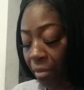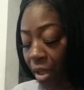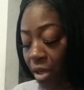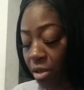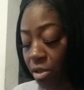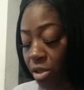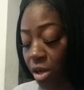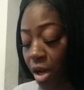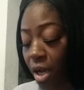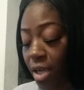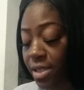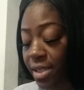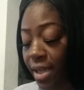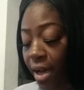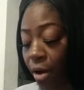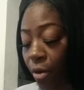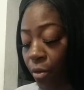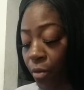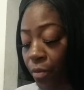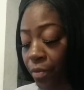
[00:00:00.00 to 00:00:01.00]
toss
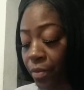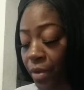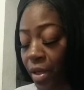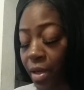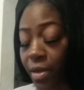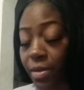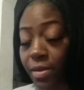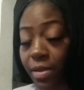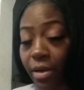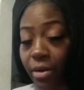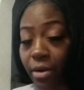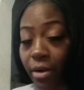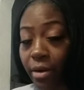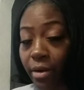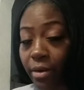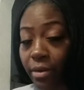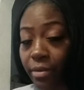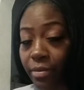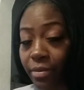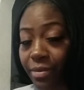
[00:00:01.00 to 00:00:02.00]
out things that
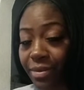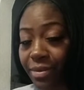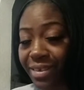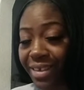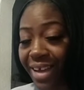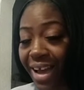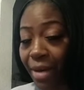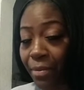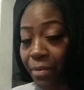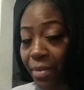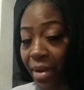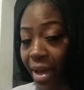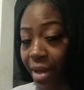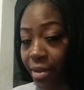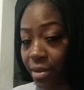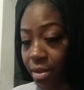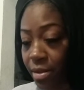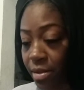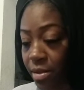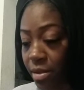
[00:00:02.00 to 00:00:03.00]
are not
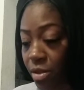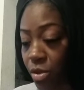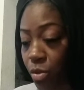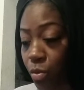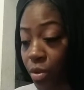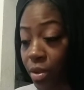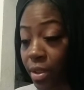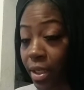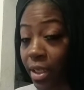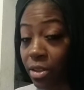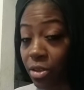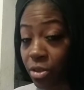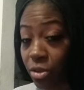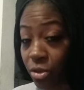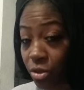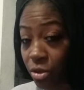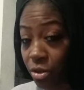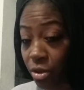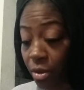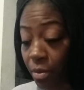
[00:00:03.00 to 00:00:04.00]
balanced. This
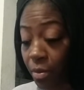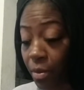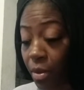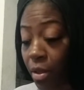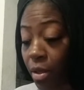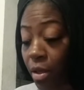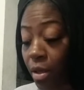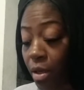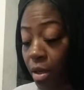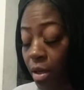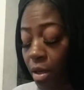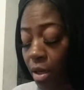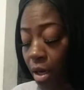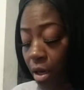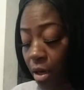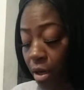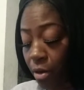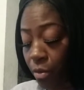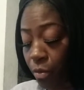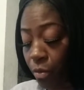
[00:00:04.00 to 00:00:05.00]
relationship
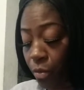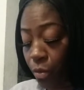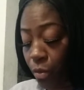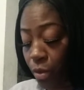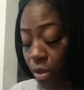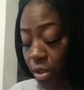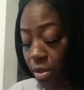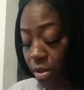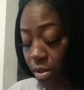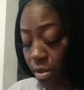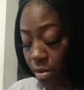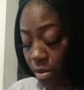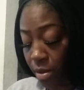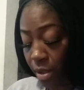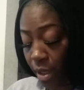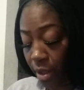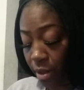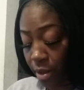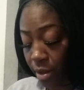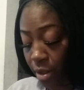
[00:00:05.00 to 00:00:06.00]
was
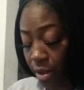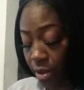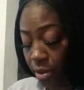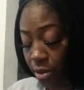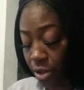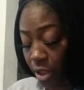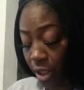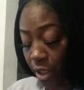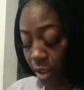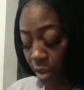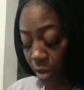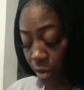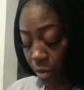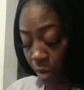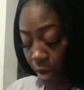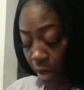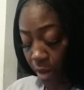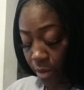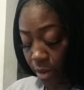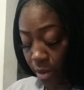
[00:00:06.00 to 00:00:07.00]
standing on shaky
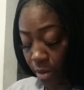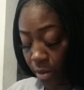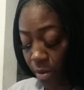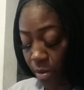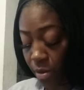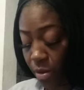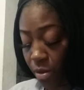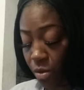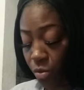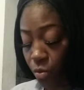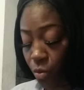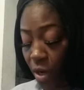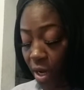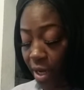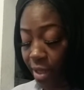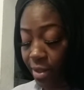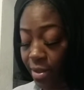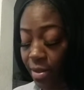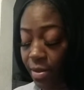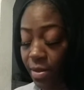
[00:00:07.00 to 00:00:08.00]
ground, and this is
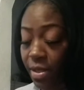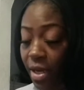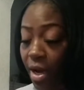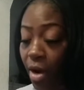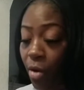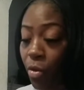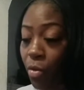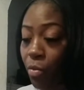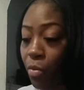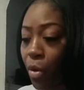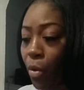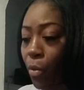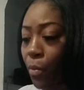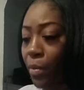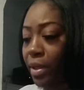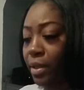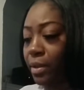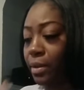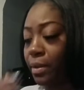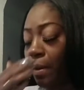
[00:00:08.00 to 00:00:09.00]
why this Tower
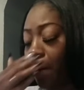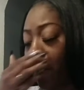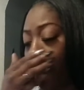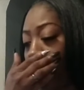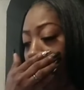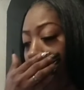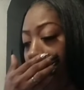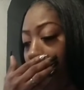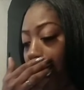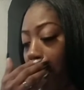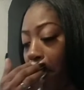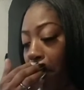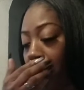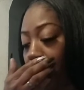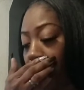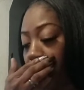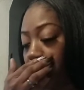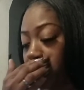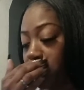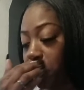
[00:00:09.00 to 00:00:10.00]
moment
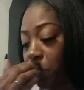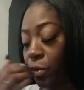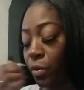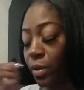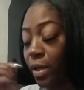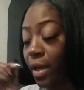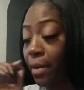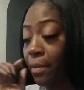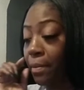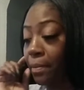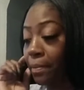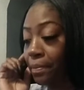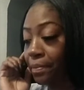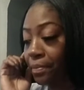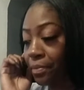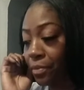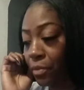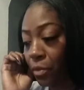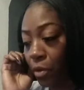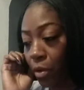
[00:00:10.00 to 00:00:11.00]
showed up.
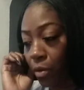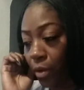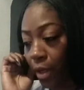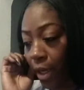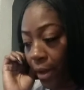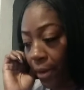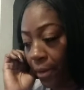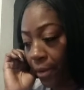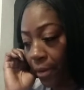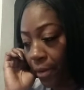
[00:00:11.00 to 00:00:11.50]
Okay.